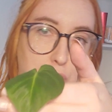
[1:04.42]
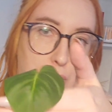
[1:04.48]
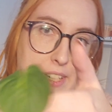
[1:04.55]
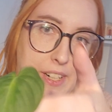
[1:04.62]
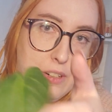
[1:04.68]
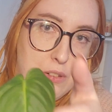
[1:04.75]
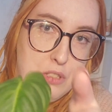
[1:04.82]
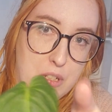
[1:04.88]

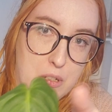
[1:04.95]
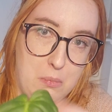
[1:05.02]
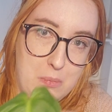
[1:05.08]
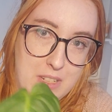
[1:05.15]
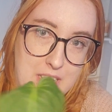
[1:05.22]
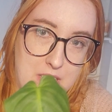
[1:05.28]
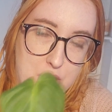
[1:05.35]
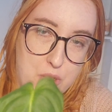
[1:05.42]
Gloriosum.
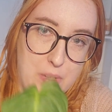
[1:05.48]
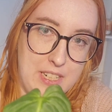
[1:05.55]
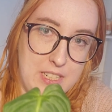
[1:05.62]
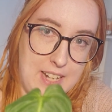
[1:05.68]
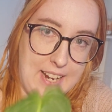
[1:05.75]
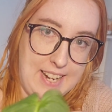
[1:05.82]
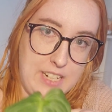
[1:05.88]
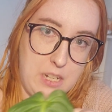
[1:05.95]
It's quite
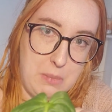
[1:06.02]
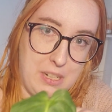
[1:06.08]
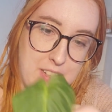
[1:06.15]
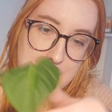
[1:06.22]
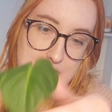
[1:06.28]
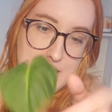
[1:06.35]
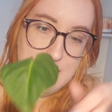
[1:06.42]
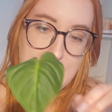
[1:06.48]
tiny because
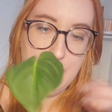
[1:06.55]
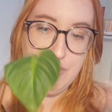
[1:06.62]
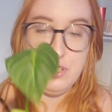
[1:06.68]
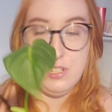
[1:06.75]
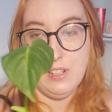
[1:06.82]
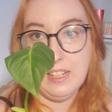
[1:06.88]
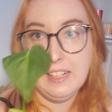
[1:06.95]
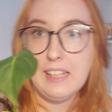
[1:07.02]
I did have
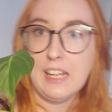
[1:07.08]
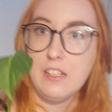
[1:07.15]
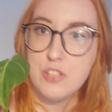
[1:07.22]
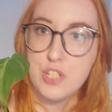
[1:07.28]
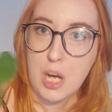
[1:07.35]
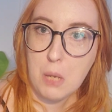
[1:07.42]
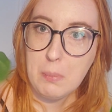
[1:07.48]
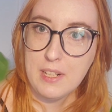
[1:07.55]
to again
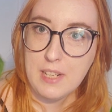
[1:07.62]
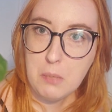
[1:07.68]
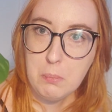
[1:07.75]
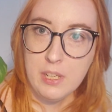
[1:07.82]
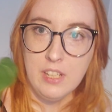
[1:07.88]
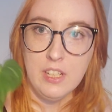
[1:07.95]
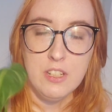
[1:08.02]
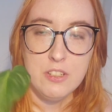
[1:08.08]
chop it
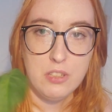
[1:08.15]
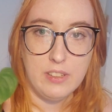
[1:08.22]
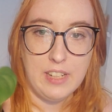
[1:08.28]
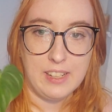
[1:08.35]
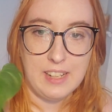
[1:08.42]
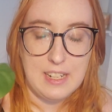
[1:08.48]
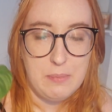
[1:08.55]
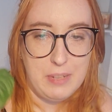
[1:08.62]
up, so
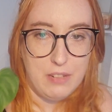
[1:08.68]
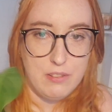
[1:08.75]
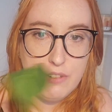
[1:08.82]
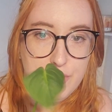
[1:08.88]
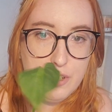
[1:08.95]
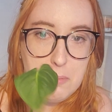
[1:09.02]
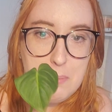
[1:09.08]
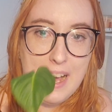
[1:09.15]
that kind of made it
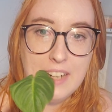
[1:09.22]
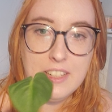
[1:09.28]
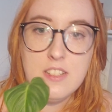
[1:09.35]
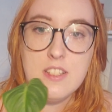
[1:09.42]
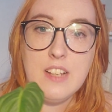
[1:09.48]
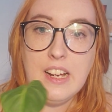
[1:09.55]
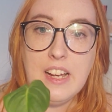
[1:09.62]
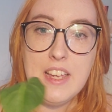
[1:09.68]
revert back in
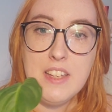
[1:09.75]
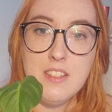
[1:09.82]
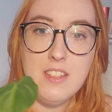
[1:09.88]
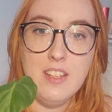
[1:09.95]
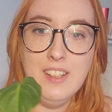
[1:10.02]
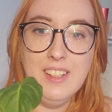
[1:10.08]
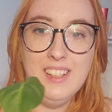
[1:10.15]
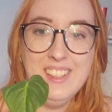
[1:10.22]

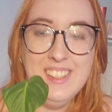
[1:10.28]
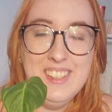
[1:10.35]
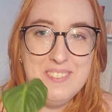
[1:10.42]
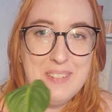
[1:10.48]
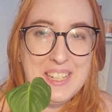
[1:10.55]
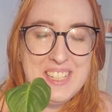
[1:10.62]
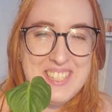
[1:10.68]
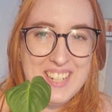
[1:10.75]
size.
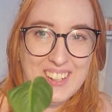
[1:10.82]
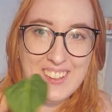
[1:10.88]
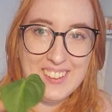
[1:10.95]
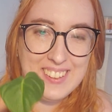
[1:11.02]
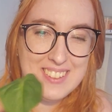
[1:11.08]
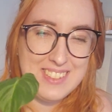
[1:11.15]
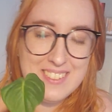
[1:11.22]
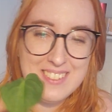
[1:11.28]
My
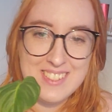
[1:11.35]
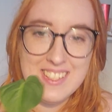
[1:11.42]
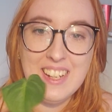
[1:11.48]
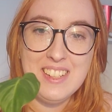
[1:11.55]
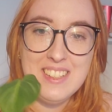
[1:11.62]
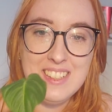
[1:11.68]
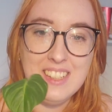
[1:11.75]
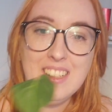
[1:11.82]
dog is
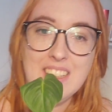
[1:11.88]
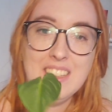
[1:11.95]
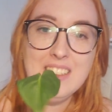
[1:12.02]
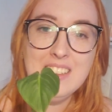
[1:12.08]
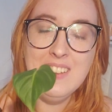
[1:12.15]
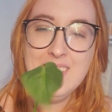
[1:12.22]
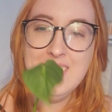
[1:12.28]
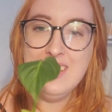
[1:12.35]
outside
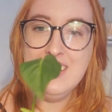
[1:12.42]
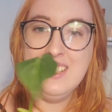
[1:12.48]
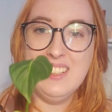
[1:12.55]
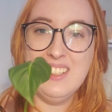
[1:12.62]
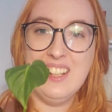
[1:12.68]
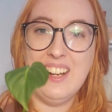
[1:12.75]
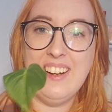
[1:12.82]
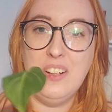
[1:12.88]
digging,
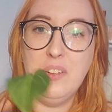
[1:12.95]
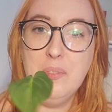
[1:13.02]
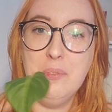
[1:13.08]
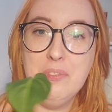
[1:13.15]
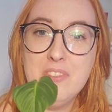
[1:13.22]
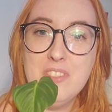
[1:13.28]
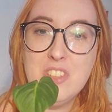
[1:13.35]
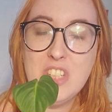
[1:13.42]

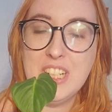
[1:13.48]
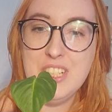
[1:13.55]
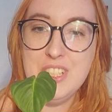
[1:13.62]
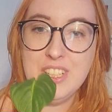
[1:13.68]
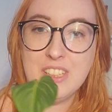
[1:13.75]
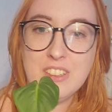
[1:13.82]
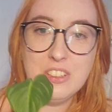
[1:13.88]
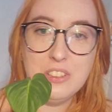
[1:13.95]
trying to
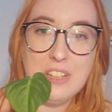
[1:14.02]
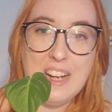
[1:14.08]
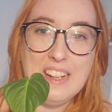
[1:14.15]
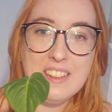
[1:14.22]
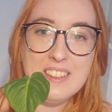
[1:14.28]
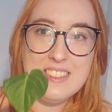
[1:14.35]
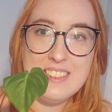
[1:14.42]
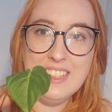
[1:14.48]
dig through
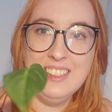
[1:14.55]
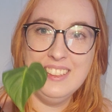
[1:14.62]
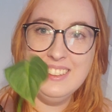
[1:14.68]
ice.